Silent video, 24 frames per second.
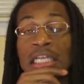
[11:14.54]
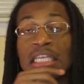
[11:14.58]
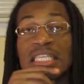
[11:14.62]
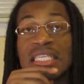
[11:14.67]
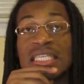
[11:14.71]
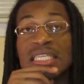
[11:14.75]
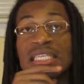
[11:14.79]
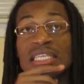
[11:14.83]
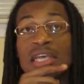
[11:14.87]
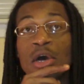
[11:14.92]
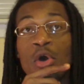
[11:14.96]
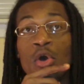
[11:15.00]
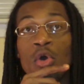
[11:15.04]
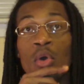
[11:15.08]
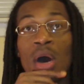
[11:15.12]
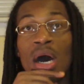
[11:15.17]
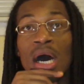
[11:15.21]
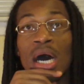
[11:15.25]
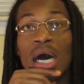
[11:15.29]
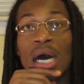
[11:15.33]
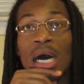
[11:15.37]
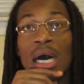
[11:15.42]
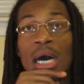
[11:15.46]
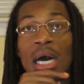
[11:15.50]

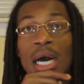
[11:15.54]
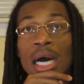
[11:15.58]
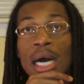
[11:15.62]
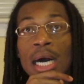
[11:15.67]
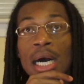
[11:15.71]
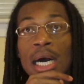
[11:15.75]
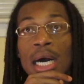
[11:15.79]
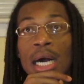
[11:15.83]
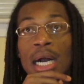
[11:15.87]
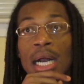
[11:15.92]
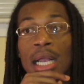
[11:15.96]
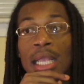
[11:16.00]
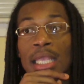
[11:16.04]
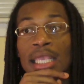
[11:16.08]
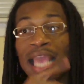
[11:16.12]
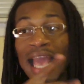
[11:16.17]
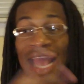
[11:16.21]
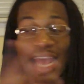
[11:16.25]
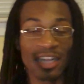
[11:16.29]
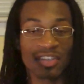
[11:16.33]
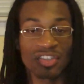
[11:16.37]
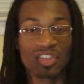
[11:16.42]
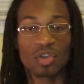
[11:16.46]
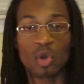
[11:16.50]
So
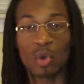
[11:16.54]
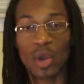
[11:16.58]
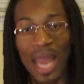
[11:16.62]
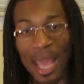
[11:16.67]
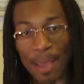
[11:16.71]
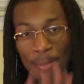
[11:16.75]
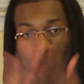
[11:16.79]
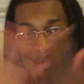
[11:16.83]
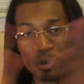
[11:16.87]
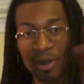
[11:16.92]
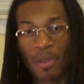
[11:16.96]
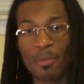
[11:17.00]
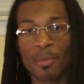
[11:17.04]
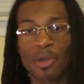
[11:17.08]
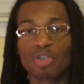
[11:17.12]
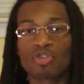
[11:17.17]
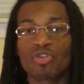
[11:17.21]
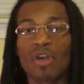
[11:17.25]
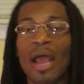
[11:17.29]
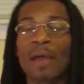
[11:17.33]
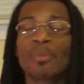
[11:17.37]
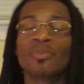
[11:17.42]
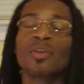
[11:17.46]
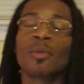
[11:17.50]
so that pretty much
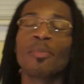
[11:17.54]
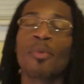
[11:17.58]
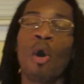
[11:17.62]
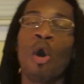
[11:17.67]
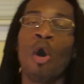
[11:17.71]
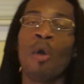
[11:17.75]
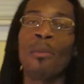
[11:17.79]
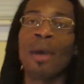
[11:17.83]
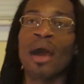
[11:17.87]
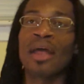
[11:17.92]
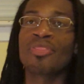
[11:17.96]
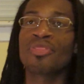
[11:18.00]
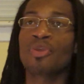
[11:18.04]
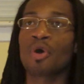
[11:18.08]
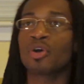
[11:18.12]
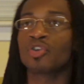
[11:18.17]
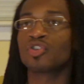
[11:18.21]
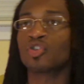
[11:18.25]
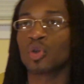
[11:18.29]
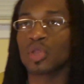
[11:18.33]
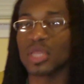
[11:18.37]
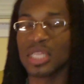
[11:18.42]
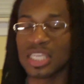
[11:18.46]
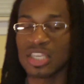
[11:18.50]
wraps up all my
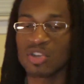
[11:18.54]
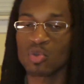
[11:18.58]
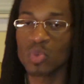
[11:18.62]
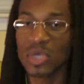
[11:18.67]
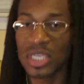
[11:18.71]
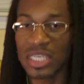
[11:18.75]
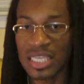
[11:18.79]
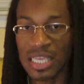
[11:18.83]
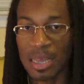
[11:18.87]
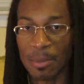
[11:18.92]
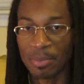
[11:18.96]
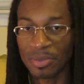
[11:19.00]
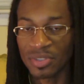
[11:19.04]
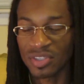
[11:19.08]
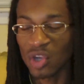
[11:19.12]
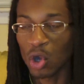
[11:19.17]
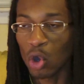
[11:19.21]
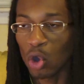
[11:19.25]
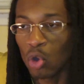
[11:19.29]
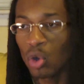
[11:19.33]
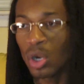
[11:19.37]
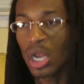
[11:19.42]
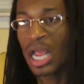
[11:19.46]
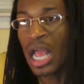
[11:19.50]
thoughts on this week's
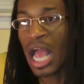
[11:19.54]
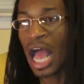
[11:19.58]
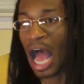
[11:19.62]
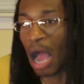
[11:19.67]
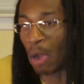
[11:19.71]
episode.